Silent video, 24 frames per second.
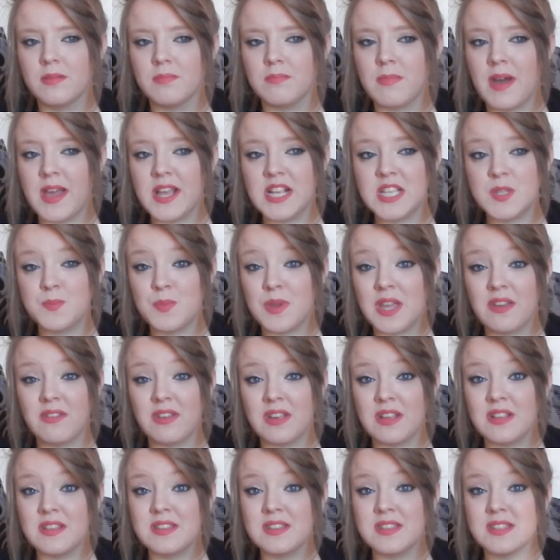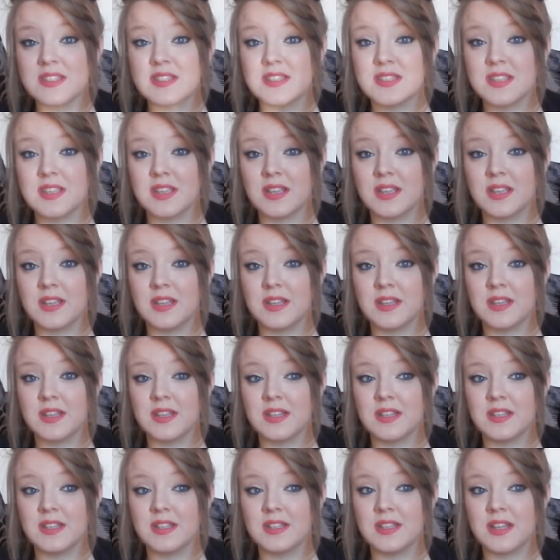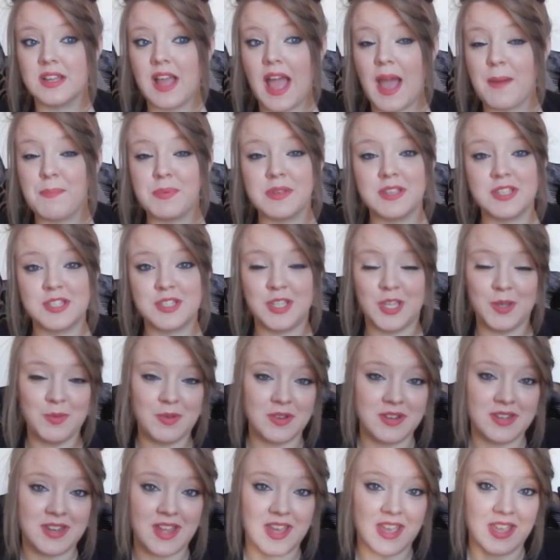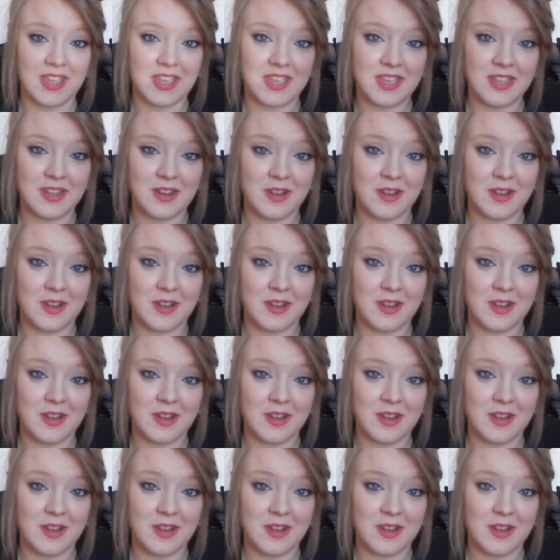my experience happens to you one day.